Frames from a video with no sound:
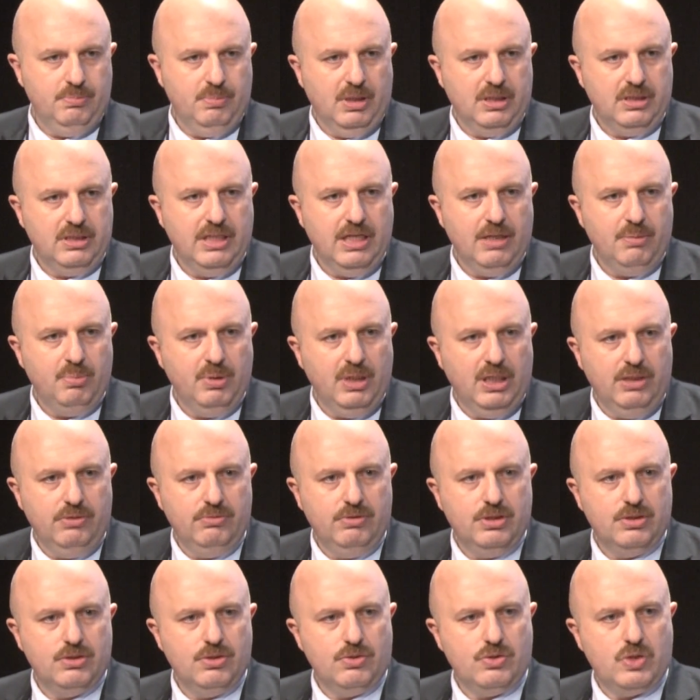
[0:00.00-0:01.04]
but they
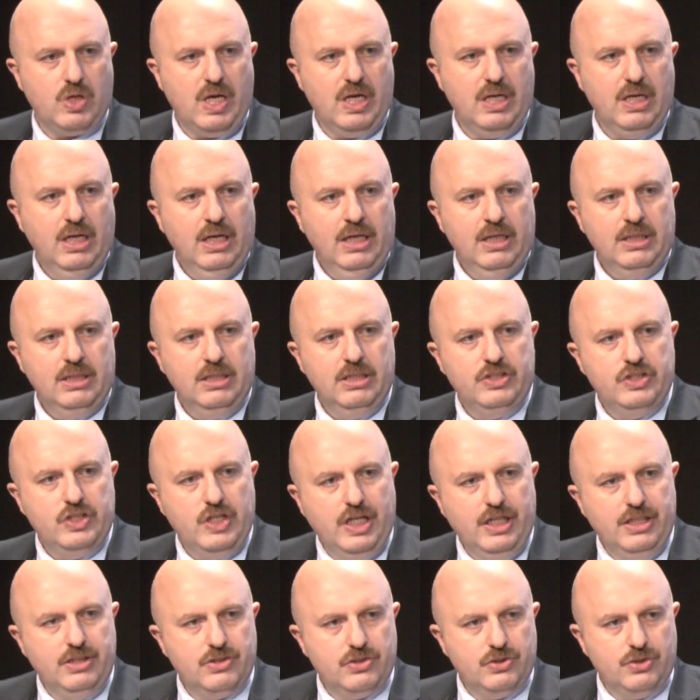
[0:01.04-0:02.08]
believe the
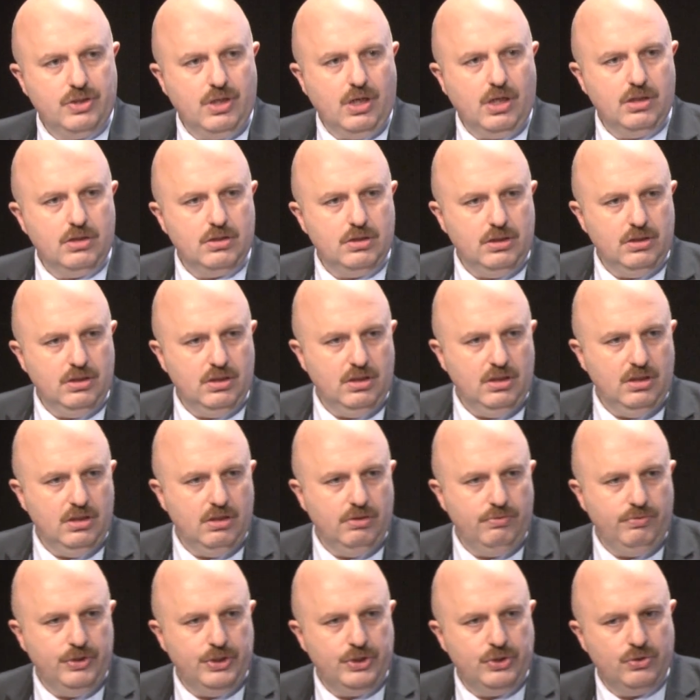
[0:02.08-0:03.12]
change starts in the
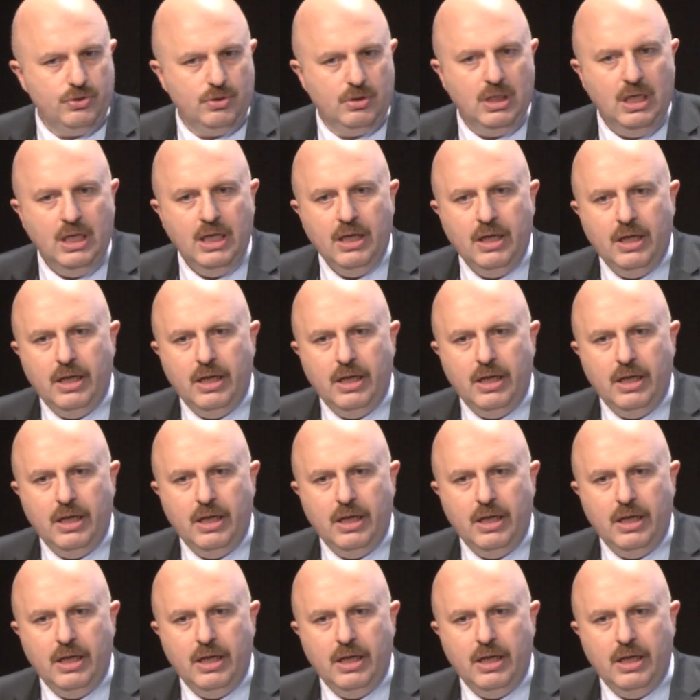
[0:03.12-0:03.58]
individual